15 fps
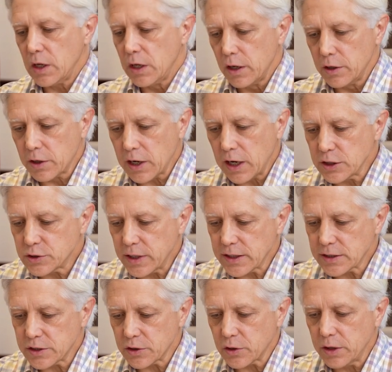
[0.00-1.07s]
Under
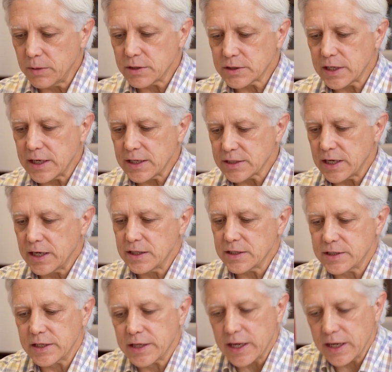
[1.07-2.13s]
contracts and agreements last night, the
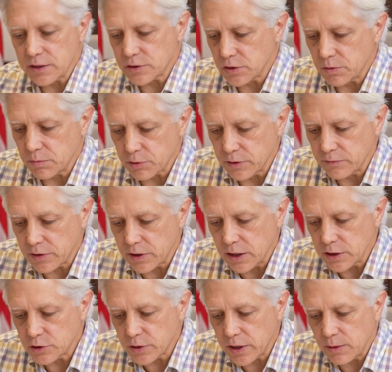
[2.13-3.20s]
City Council approved a
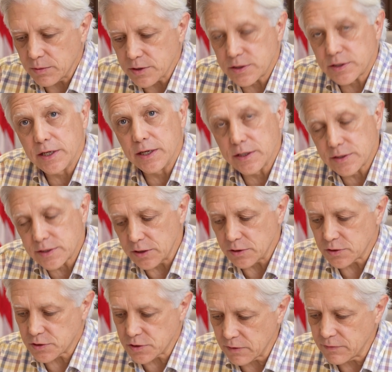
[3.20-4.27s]
contract with CSL
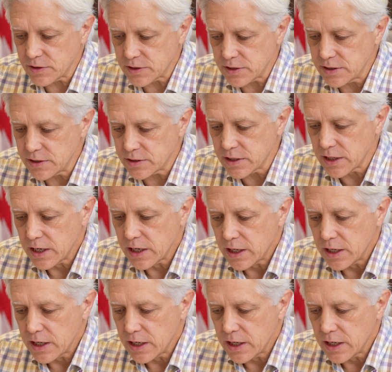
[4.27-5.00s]
Services